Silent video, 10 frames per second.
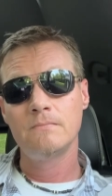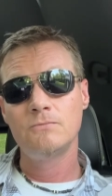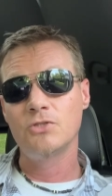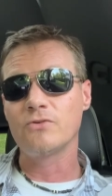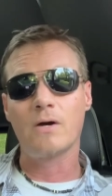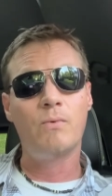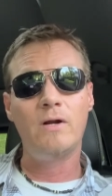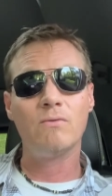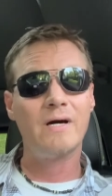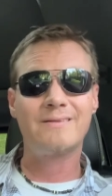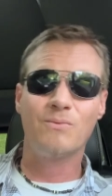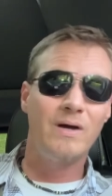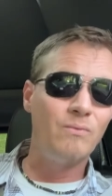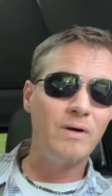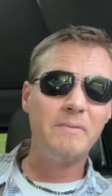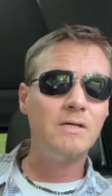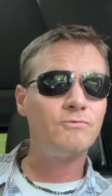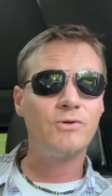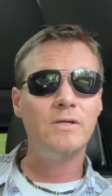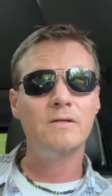Just like we don't like the way women have
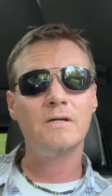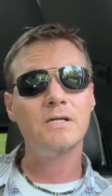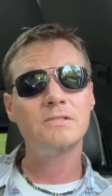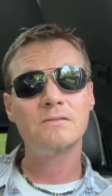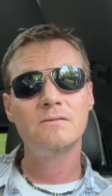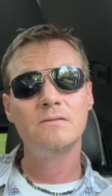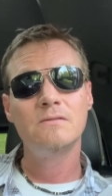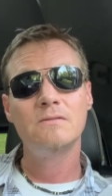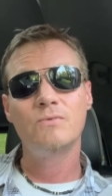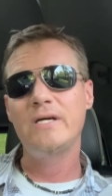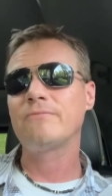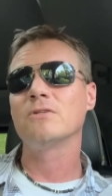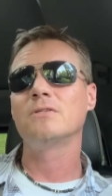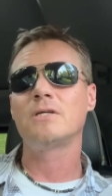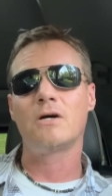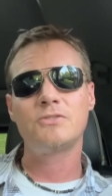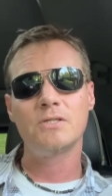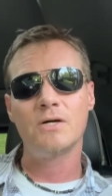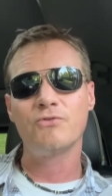treated us. We have to look at ourselves